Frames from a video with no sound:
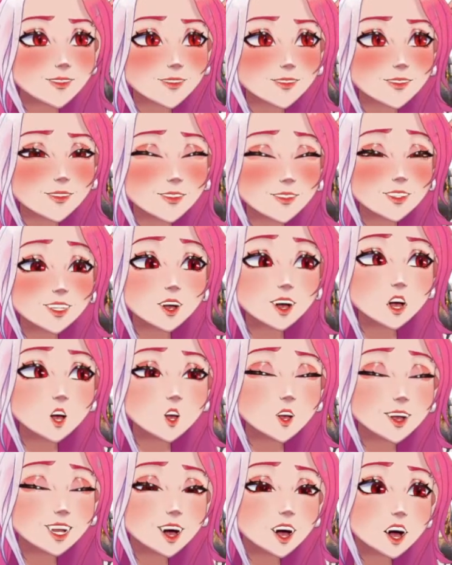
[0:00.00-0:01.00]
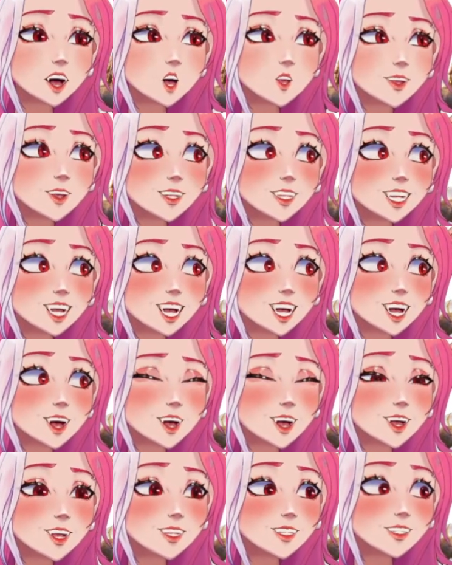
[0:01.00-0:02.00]
So you're
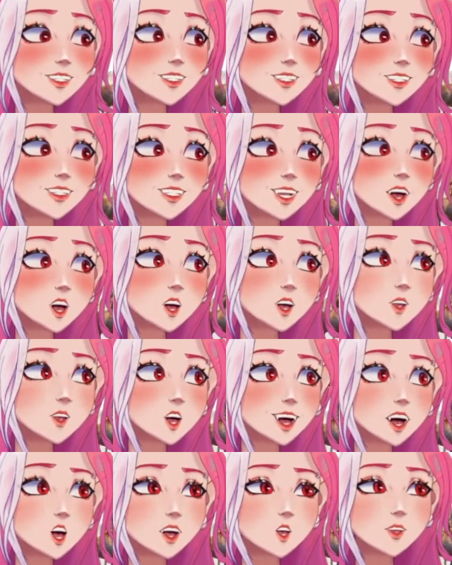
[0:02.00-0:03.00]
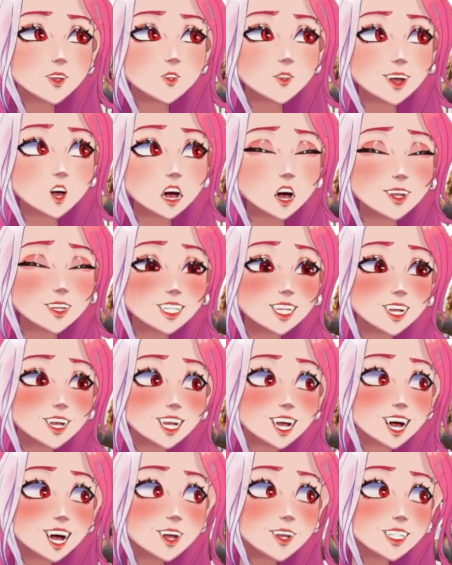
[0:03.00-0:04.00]
suffocating in magical darkness
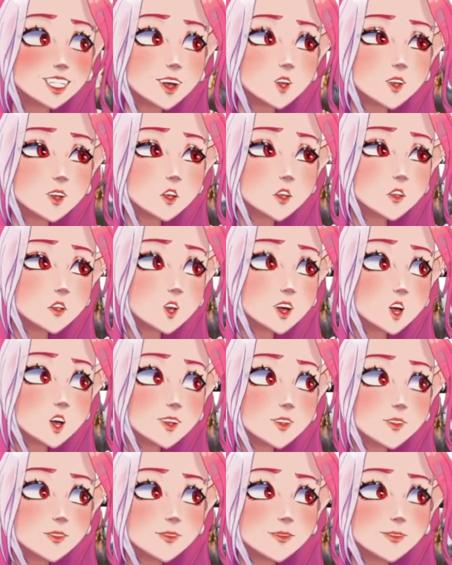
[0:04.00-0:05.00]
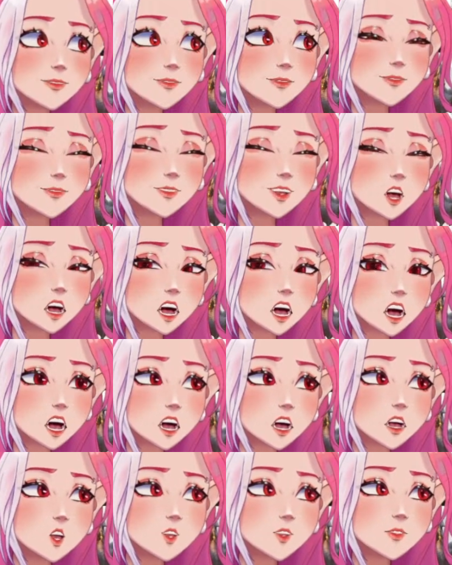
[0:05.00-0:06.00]
at level 1.
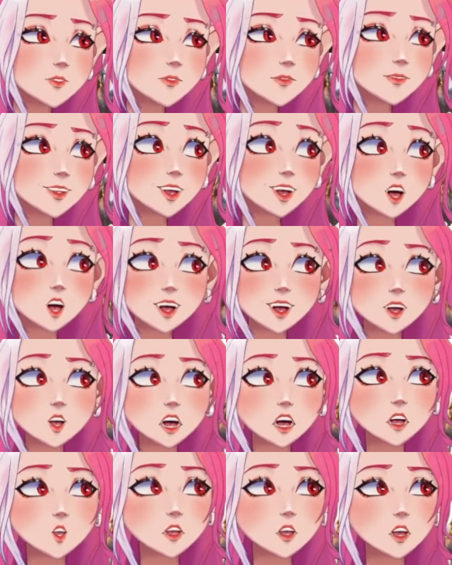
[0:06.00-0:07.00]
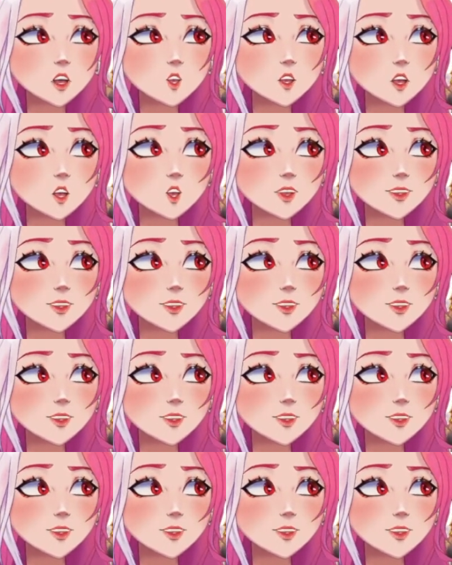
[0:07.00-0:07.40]
It doesn't go very well.